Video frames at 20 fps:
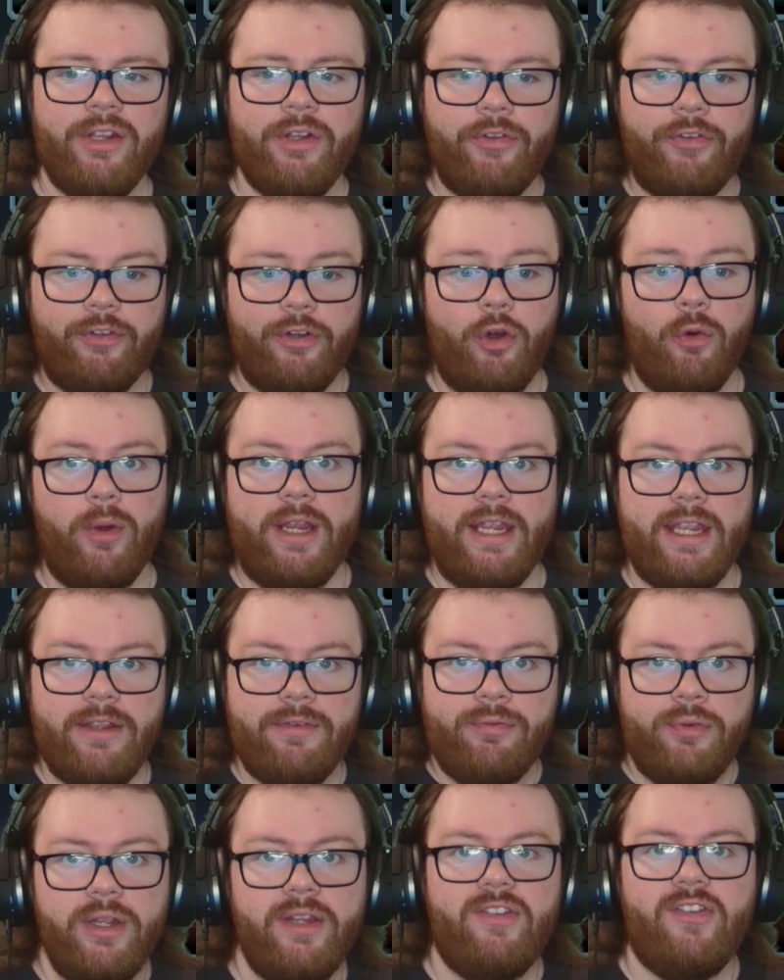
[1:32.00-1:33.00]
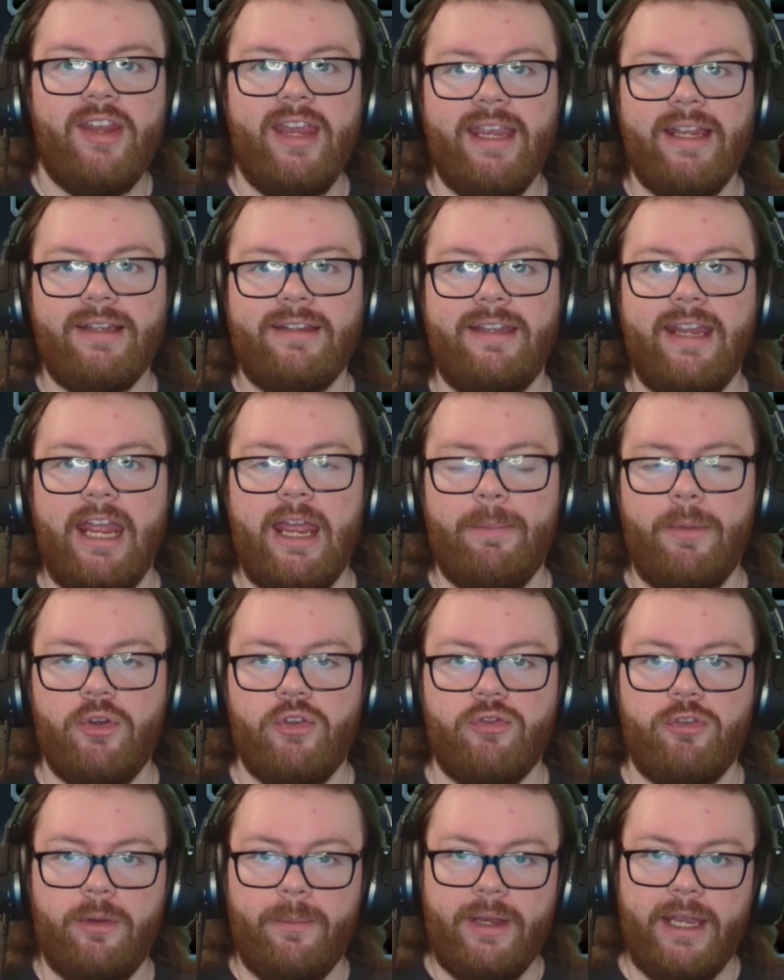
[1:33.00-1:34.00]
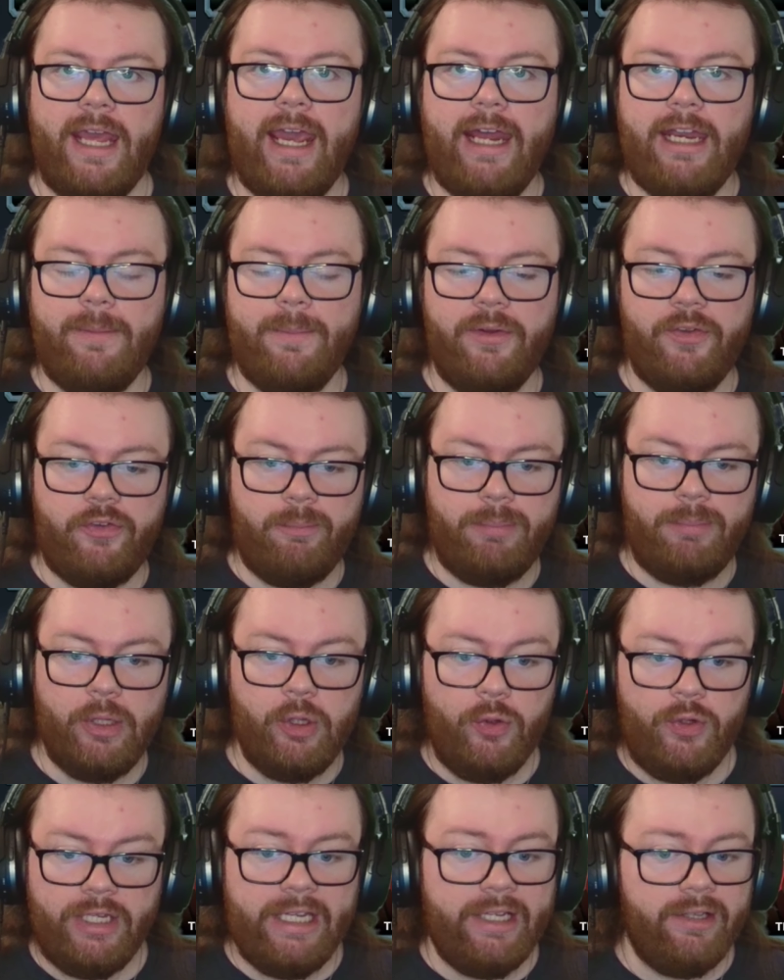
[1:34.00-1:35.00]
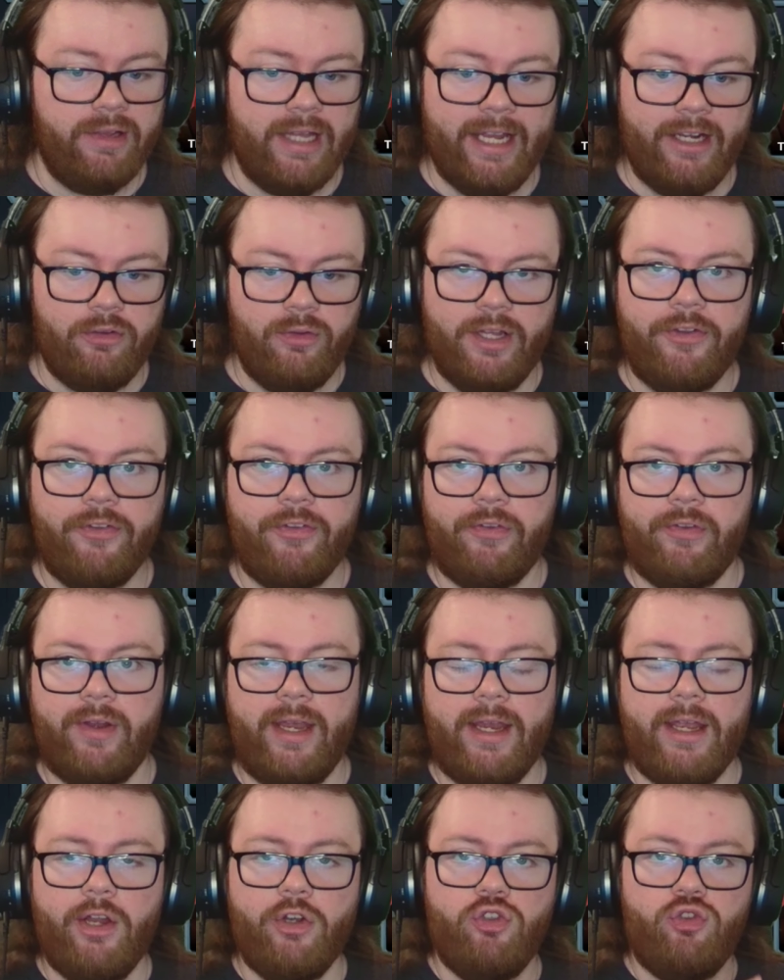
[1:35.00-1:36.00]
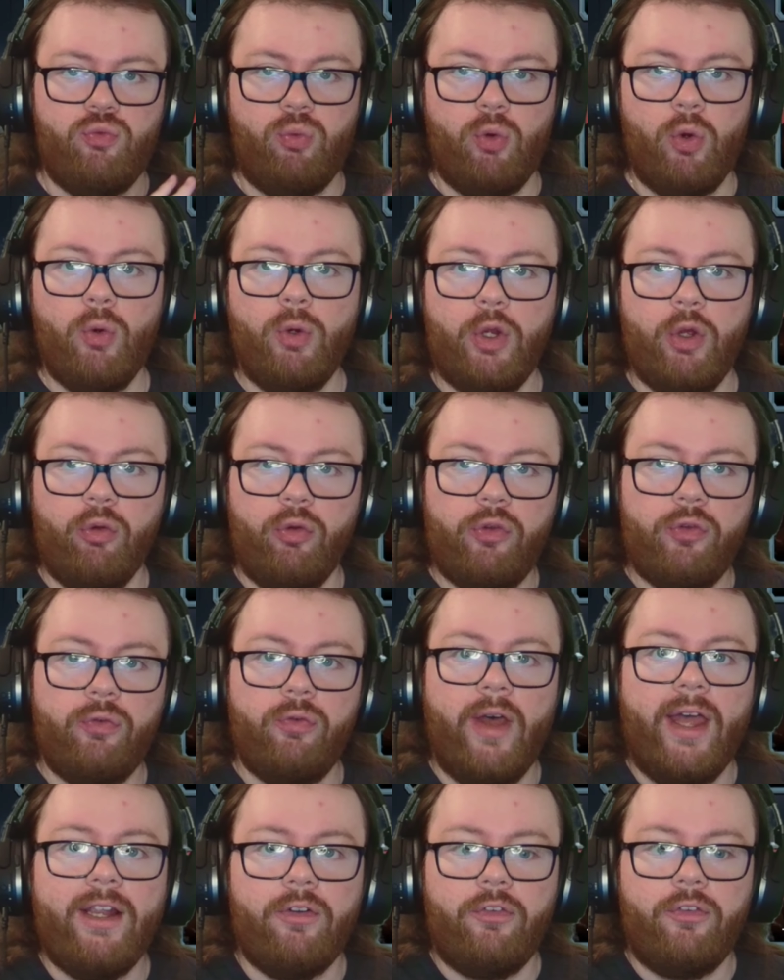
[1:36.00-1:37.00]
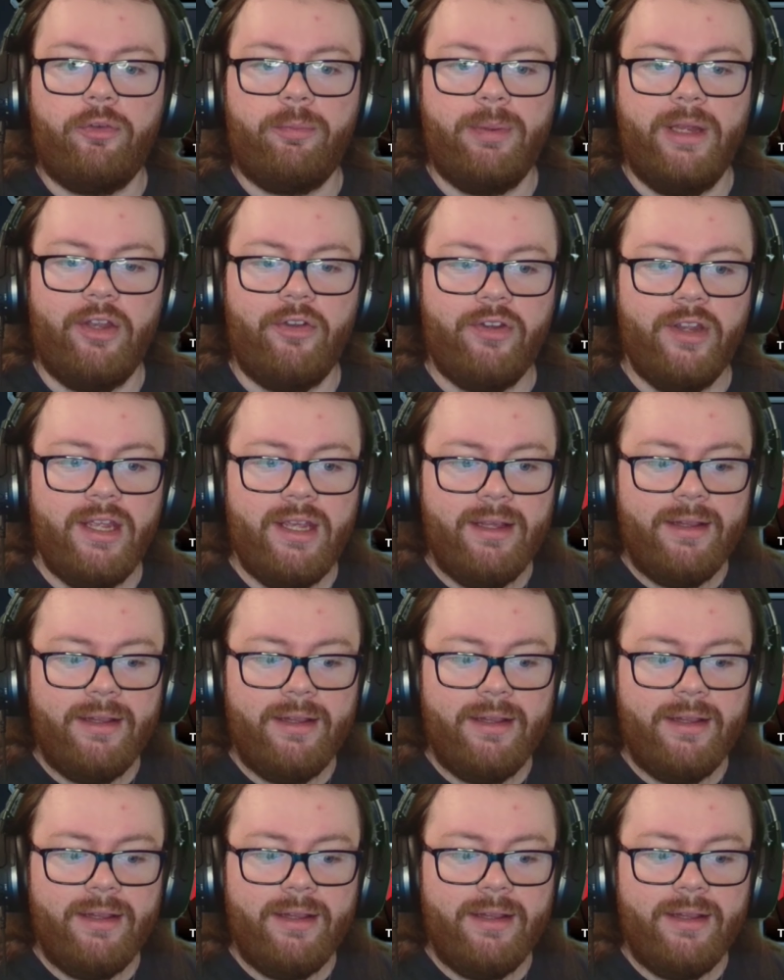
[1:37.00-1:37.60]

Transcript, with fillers: so, if we take damage from an enemy's ability, like let's say a Drogoz Fire Spit,